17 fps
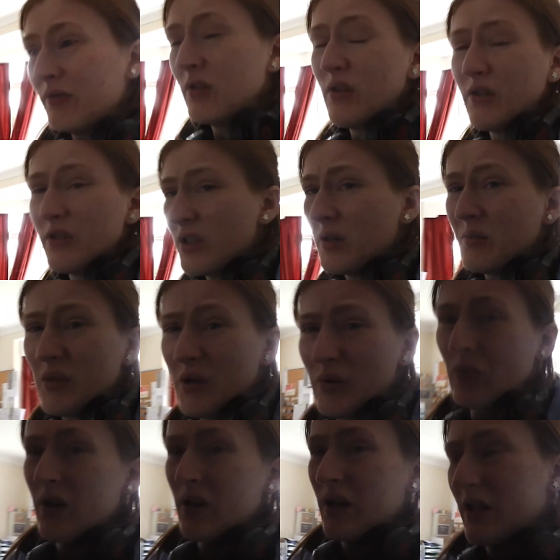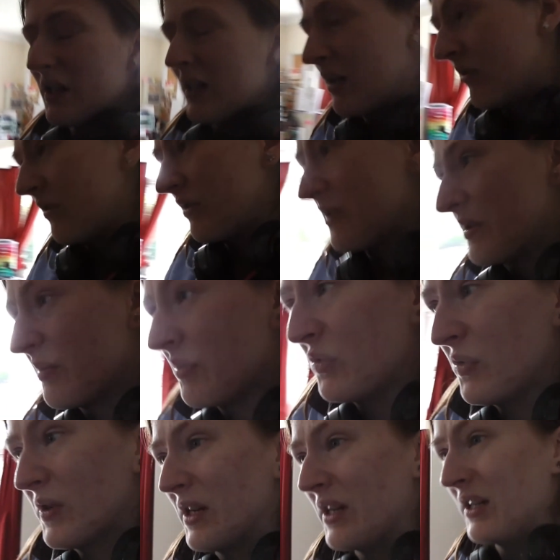not done my workout this
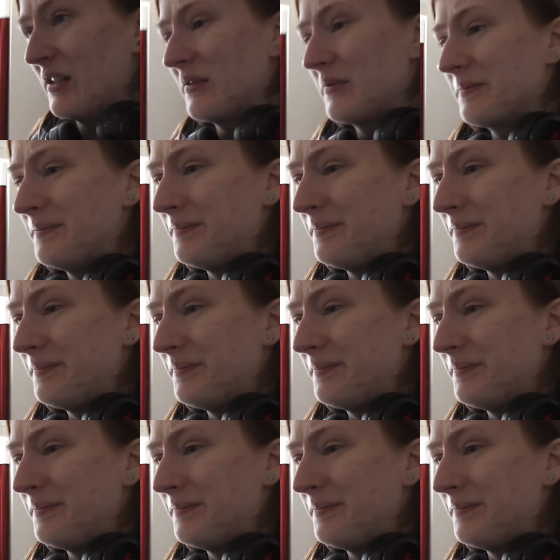morning.